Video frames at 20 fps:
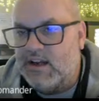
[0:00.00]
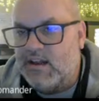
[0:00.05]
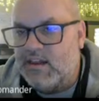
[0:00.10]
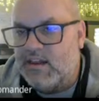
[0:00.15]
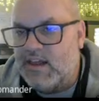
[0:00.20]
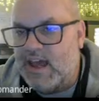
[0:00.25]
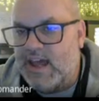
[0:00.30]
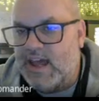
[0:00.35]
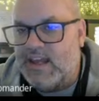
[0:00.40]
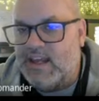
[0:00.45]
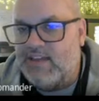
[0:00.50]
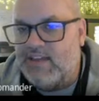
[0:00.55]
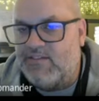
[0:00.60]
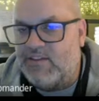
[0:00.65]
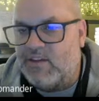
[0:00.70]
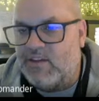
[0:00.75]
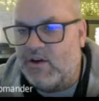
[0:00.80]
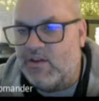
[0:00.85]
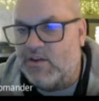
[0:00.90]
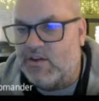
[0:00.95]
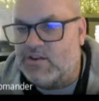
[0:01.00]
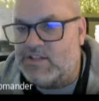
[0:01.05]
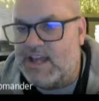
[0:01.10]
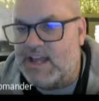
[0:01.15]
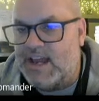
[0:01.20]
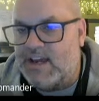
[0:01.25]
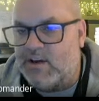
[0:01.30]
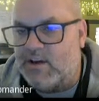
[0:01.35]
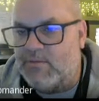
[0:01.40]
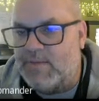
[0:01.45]
that even though those
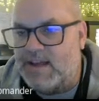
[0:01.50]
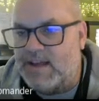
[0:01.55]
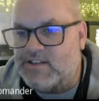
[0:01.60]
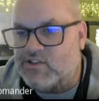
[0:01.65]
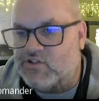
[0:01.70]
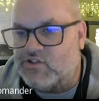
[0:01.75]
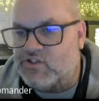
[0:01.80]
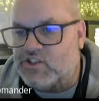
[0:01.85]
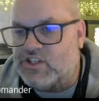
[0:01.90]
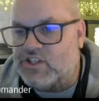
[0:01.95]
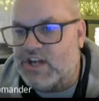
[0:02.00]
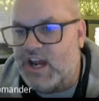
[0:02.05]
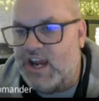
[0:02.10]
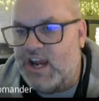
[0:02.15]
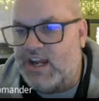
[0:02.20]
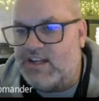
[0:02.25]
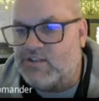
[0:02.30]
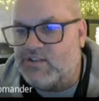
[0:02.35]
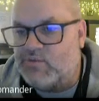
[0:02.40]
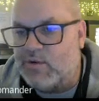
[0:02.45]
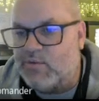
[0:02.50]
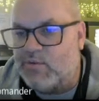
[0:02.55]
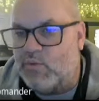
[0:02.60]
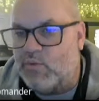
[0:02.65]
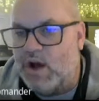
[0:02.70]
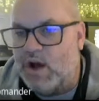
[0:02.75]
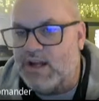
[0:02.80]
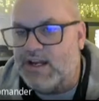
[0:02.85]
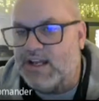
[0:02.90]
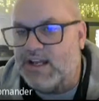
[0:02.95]
angle measures change, when
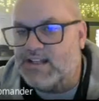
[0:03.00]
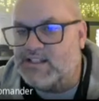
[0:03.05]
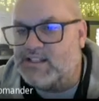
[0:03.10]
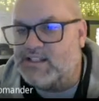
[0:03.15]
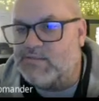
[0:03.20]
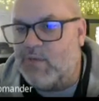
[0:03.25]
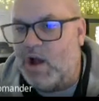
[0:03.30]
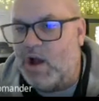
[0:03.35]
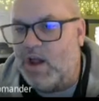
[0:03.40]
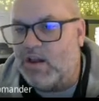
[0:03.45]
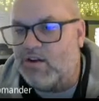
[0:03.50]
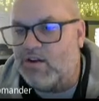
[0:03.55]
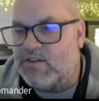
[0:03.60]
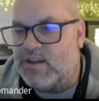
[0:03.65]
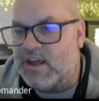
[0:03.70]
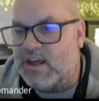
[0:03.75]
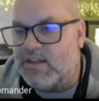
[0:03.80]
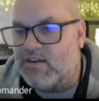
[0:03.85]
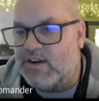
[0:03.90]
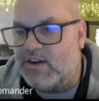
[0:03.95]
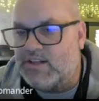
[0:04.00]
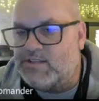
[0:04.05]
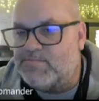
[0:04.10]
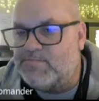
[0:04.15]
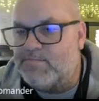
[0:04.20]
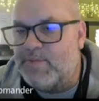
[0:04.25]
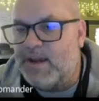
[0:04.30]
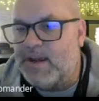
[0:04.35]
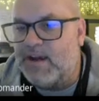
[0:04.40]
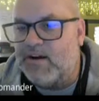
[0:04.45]
one gets smaller, the other gets
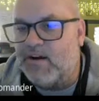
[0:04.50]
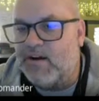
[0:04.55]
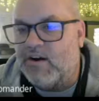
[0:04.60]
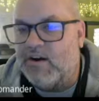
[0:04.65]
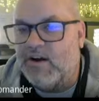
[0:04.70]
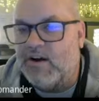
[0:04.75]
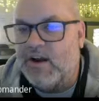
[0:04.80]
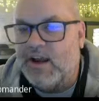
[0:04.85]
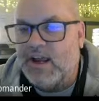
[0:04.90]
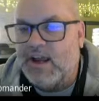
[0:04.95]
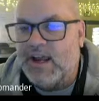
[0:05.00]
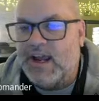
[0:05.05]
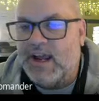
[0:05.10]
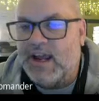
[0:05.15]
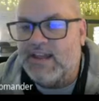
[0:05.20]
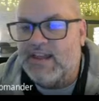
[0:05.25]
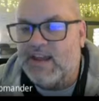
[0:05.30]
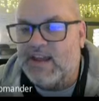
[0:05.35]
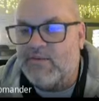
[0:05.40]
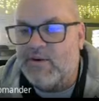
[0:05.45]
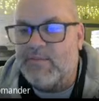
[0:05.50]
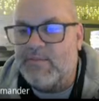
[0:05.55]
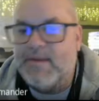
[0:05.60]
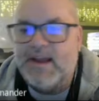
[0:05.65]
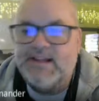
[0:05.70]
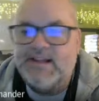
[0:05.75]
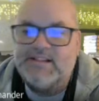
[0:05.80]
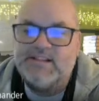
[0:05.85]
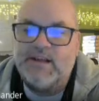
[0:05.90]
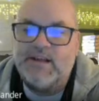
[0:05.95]
bigger, and they
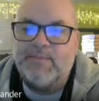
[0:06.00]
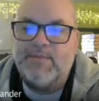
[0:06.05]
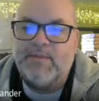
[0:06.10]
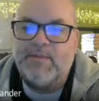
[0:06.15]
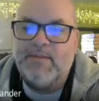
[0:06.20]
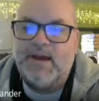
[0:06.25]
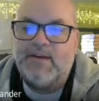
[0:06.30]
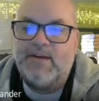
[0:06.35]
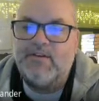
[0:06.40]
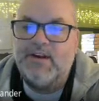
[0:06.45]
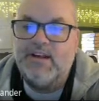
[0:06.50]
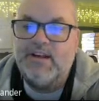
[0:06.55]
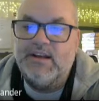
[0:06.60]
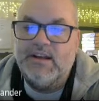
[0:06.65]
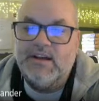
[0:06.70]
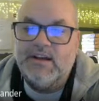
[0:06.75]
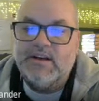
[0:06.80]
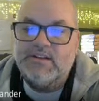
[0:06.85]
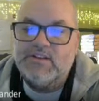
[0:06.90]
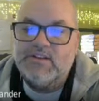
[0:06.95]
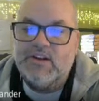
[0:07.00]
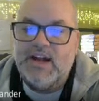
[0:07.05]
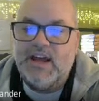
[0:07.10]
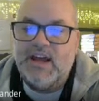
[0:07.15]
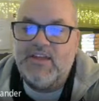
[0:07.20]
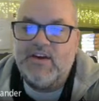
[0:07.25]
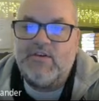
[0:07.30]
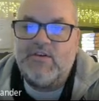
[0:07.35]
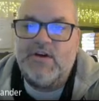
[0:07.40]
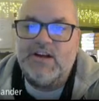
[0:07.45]
remain supplementary. So
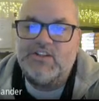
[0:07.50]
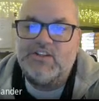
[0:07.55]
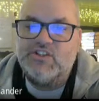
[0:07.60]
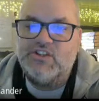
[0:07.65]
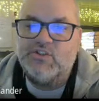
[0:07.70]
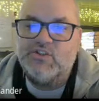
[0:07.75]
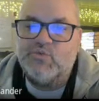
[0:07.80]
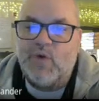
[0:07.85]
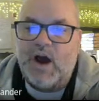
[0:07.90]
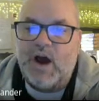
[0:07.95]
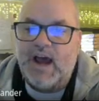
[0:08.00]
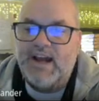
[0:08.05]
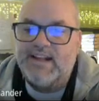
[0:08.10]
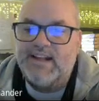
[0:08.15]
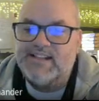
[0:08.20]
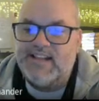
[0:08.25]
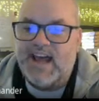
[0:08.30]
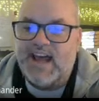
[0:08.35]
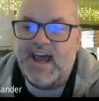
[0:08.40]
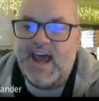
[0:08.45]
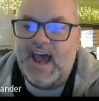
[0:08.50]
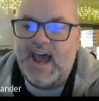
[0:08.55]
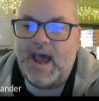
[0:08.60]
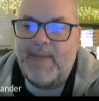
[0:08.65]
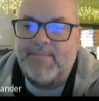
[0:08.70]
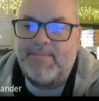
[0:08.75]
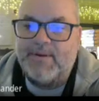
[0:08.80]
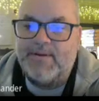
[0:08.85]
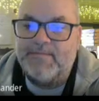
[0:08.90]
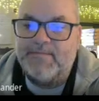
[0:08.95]
now the question is, why does that
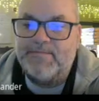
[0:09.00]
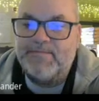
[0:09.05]
happen?